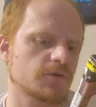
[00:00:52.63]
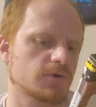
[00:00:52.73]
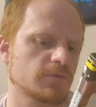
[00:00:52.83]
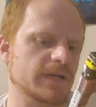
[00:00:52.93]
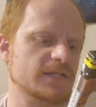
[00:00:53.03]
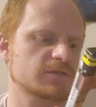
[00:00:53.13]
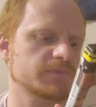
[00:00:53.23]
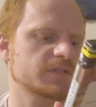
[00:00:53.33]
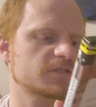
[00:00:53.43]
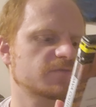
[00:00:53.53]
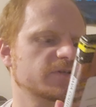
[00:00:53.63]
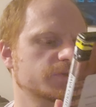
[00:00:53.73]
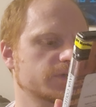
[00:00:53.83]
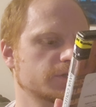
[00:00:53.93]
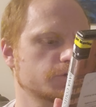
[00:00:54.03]
horror masterpieces,
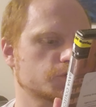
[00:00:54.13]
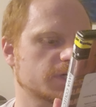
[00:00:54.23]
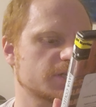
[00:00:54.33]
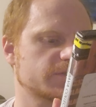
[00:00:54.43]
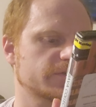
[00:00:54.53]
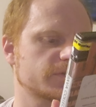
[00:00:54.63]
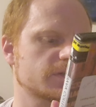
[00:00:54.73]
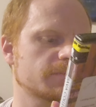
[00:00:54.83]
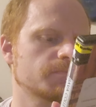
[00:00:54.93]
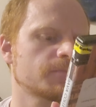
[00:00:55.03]
featuring new transfers,